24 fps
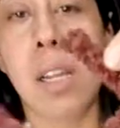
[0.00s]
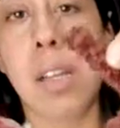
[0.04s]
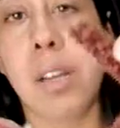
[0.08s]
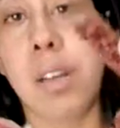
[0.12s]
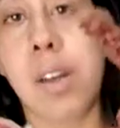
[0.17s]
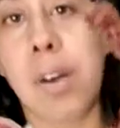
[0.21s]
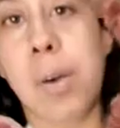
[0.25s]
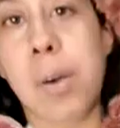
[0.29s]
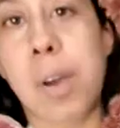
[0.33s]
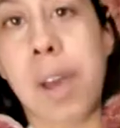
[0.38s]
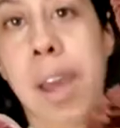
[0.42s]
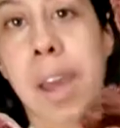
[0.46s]

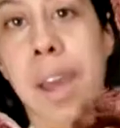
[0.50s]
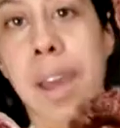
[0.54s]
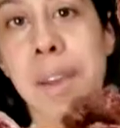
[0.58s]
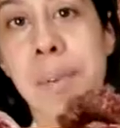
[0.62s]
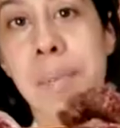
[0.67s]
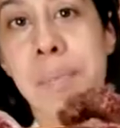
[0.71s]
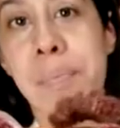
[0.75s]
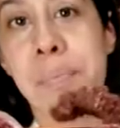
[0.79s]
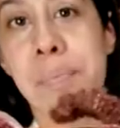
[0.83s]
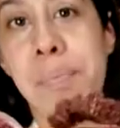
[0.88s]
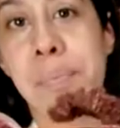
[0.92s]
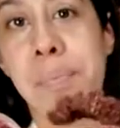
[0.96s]

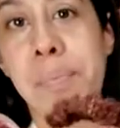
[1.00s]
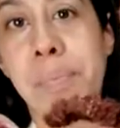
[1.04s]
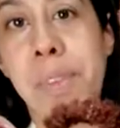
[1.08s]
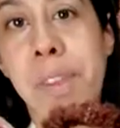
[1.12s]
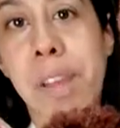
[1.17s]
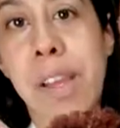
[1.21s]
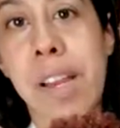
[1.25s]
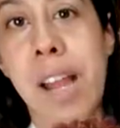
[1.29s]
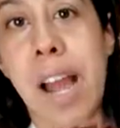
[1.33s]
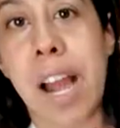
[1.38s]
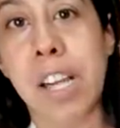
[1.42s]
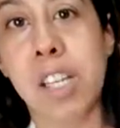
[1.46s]
Okay,
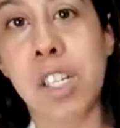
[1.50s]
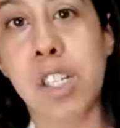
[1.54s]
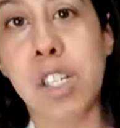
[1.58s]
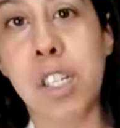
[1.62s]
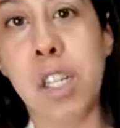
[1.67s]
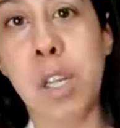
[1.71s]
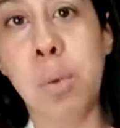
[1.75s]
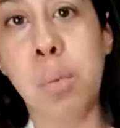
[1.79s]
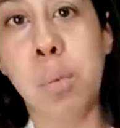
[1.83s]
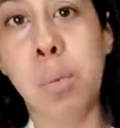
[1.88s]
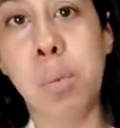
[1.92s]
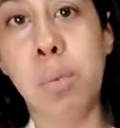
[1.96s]
it
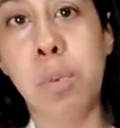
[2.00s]
actually